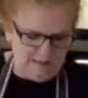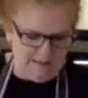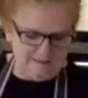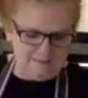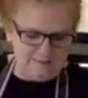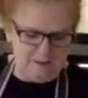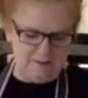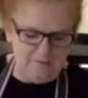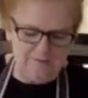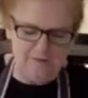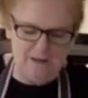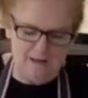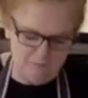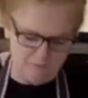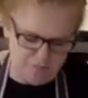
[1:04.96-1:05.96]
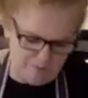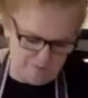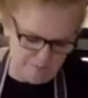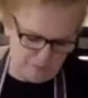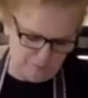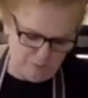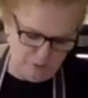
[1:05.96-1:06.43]
it's about 5
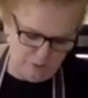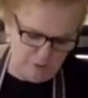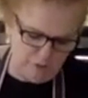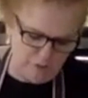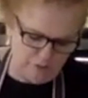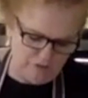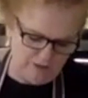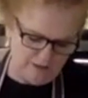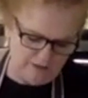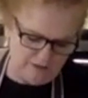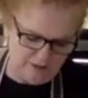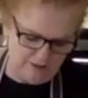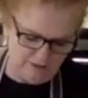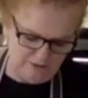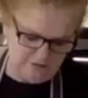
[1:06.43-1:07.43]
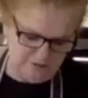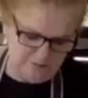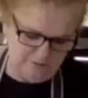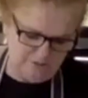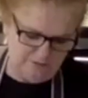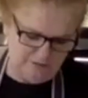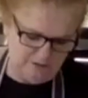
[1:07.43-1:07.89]
grams per digestive
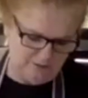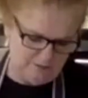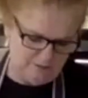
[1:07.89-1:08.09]
biscuit.